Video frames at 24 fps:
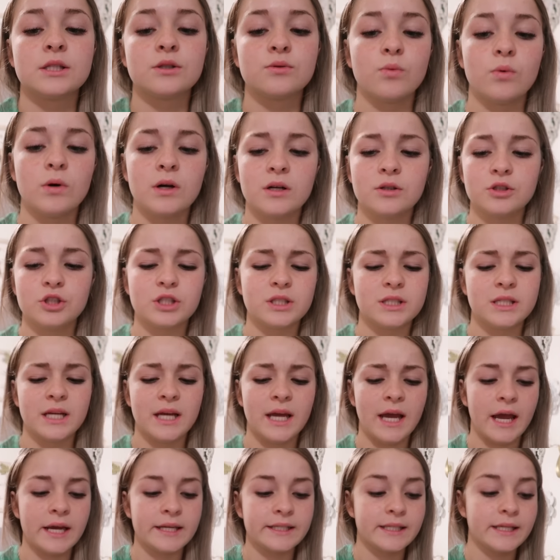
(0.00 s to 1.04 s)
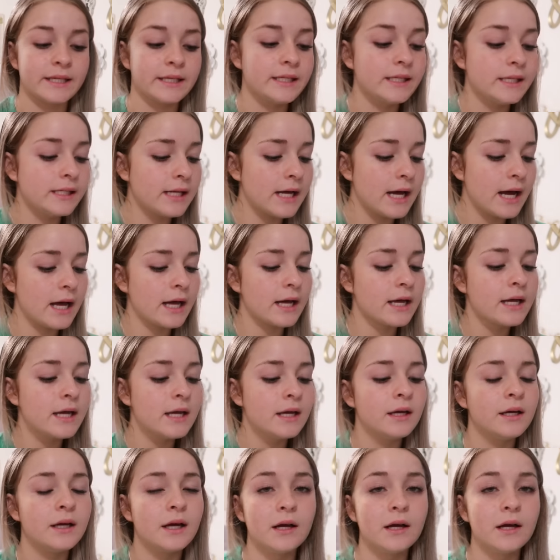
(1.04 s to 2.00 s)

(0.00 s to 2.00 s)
as well just in case I need that.